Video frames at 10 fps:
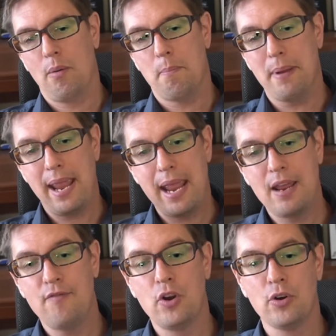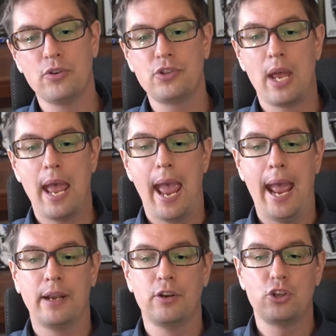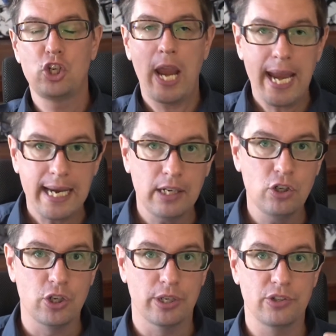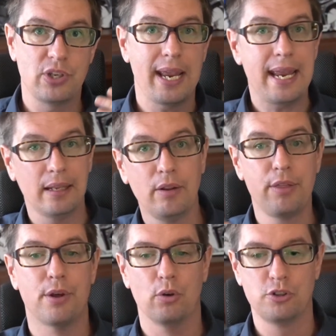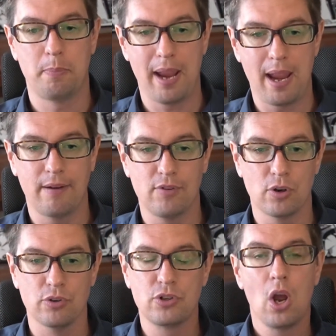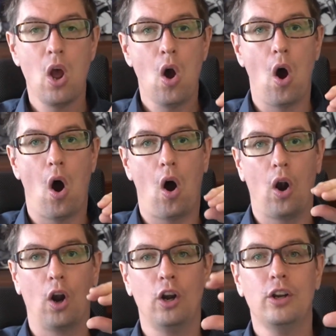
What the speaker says: behaviors and changes in those behaviors are